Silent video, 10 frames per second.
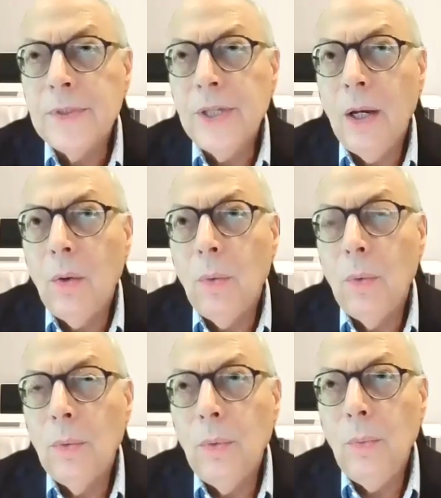So
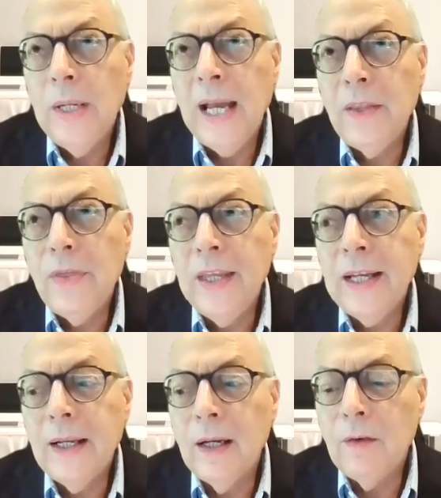when I
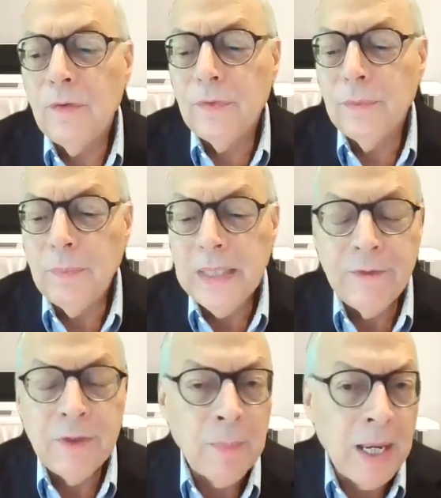think of
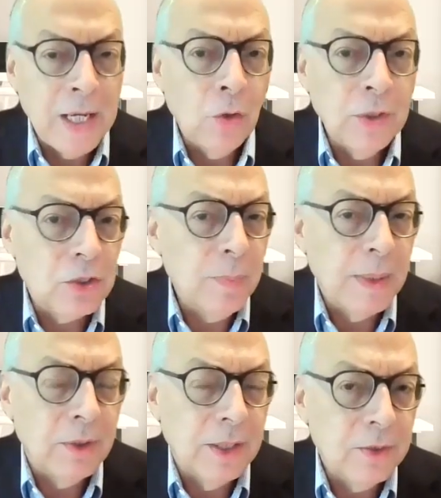even my own
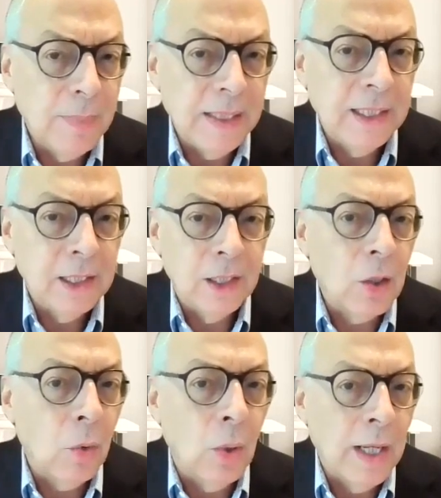experience being in an
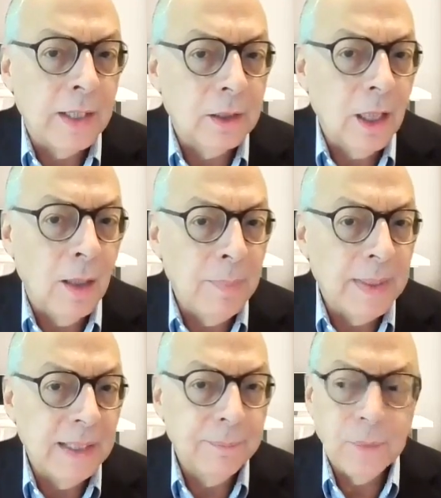acquired
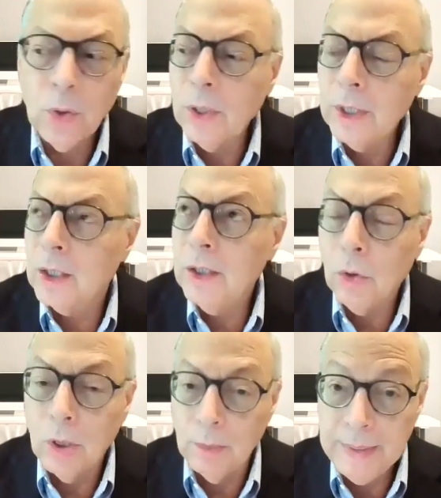company
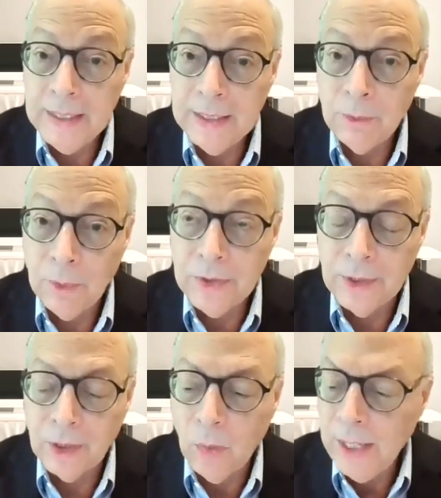or being with an
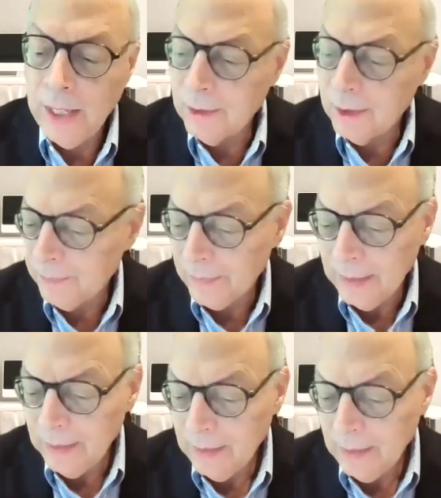acquirer,
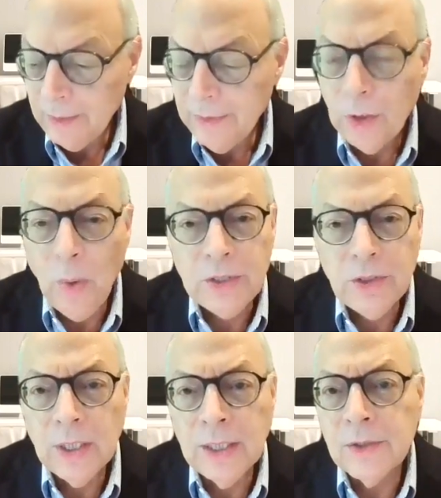the
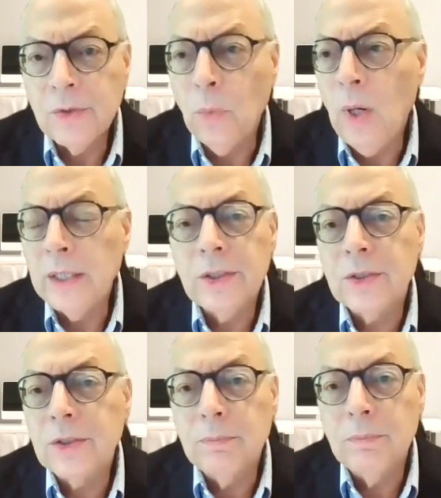question is
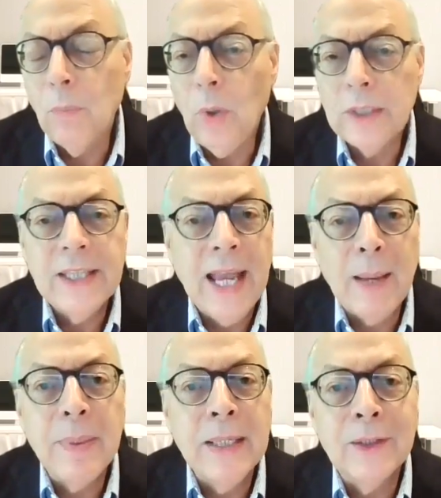what's
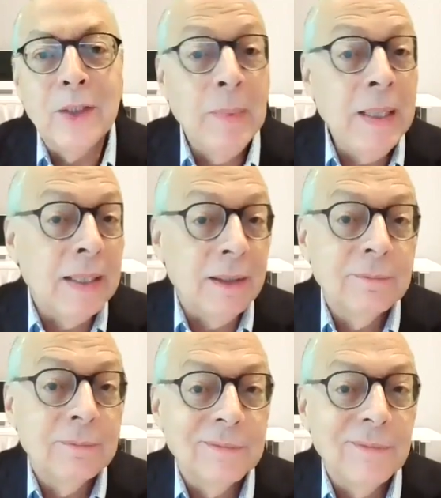happening to me,
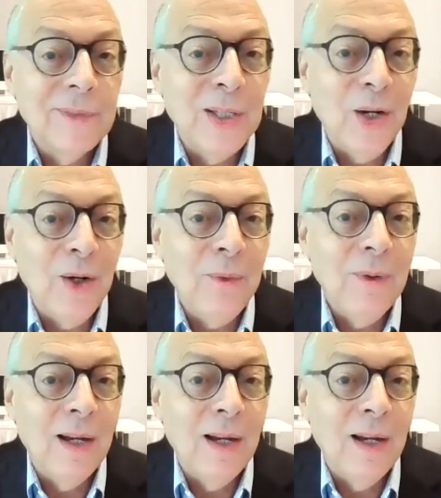to